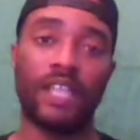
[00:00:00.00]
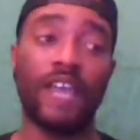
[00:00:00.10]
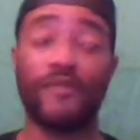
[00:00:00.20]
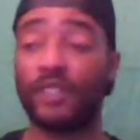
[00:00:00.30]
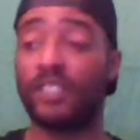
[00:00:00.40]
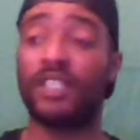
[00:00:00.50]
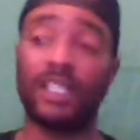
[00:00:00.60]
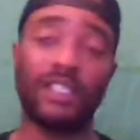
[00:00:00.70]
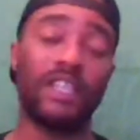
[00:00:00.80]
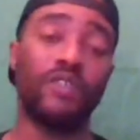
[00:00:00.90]
Now, if it's a
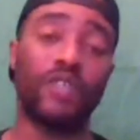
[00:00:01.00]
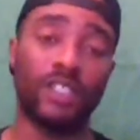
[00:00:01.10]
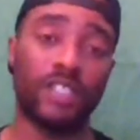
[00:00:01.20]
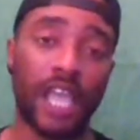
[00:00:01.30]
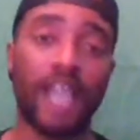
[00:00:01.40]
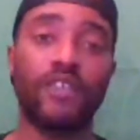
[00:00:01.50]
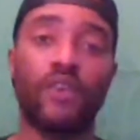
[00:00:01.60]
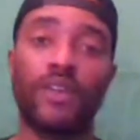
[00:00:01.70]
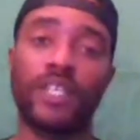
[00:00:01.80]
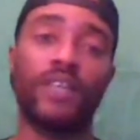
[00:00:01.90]
nigga, yeah, you getting shot.
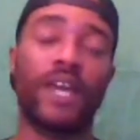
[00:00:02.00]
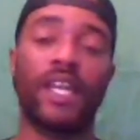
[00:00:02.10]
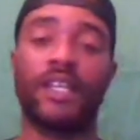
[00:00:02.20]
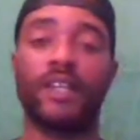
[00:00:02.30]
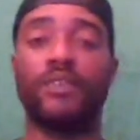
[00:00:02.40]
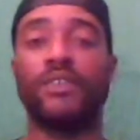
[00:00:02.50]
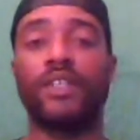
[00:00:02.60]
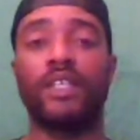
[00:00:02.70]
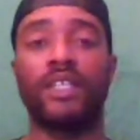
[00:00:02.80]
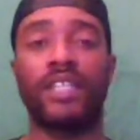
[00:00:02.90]
You already know how they go.
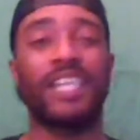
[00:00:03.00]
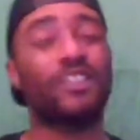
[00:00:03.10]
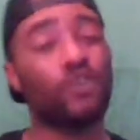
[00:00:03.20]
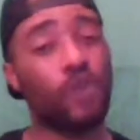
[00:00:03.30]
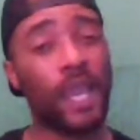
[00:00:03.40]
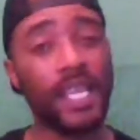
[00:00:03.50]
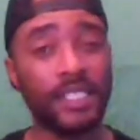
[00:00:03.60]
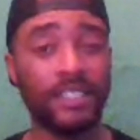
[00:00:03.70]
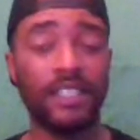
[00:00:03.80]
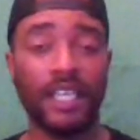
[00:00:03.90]
That's
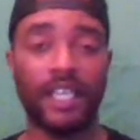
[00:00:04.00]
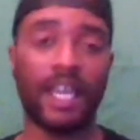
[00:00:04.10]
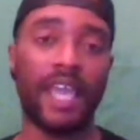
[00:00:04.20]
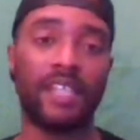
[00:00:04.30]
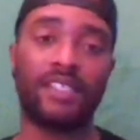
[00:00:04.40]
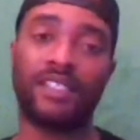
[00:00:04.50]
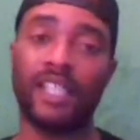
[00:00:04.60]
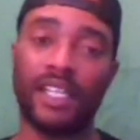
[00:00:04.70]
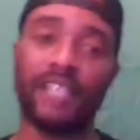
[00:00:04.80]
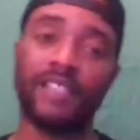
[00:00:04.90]
crazy, and I hate to
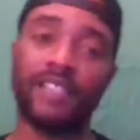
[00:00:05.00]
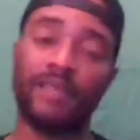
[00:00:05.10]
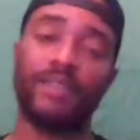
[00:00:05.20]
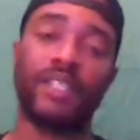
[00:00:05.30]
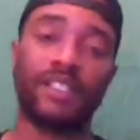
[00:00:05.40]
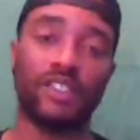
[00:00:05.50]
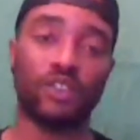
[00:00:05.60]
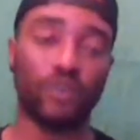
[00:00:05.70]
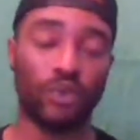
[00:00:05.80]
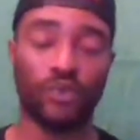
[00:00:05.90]
say it like that, but that's the
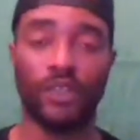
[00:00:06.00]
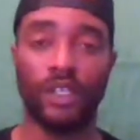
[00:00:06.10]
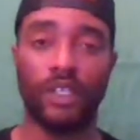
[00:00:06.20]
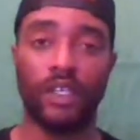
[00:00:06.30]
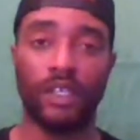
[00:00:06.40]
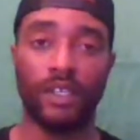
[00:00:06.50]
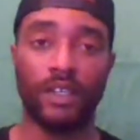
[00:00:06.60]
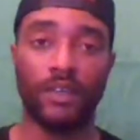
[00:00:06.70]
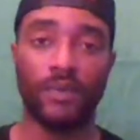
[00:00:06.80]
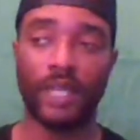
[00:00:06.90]
truth.
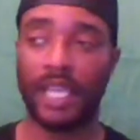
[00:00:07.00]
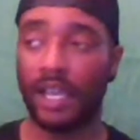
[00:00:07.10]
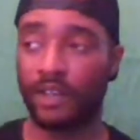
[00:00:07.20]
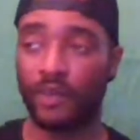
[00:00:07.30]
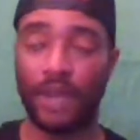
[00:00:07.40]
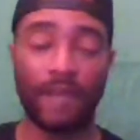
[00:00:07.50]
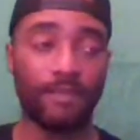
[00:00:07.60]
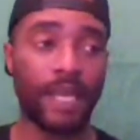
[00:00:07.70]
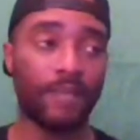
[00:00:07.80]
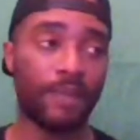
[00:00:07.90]
When they out here
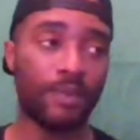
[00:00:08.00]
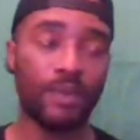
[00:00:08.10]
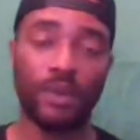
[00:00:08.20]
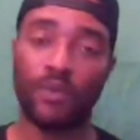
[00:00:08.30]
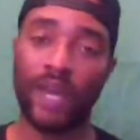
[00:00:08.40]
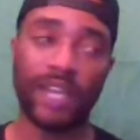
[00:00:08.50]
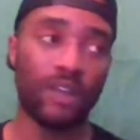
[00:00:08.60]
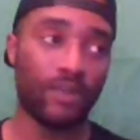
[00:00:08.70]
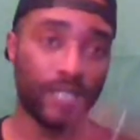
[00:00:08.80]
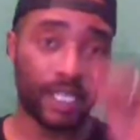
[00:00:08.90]
robbing black people, why
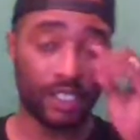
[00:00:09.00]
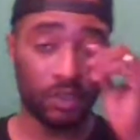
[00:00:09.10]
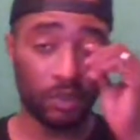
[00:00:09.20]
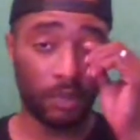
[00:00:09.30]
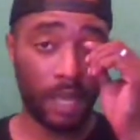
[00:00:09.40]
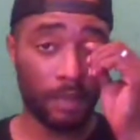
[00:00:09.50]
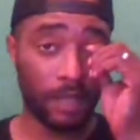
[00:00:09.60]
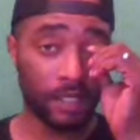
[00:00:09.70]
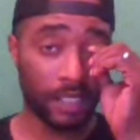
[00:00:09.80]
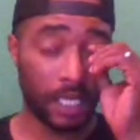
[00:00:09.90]
they always got to shoot the
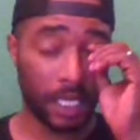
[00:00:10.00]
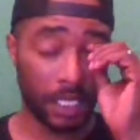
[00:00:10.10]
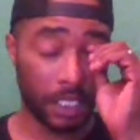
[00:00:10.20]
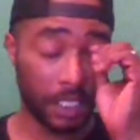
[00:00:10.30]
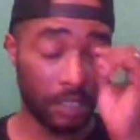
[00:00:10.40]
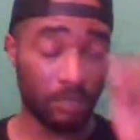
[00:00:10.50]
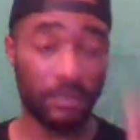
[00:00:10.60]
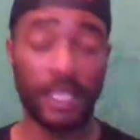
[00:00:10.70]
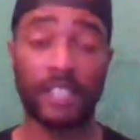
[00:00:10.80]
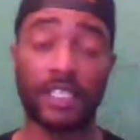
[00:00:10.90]
black person, gang? Kill him
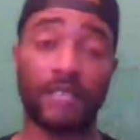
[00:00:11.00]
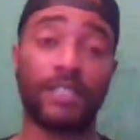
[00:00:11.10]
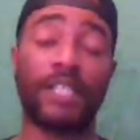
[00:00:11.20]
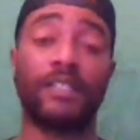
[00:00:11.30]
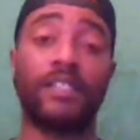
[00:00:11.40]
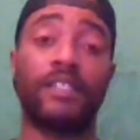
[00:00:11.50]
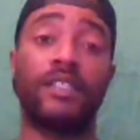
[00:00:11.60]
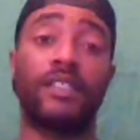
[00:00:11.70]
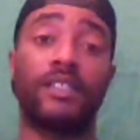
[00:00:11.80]
9 times out of 10.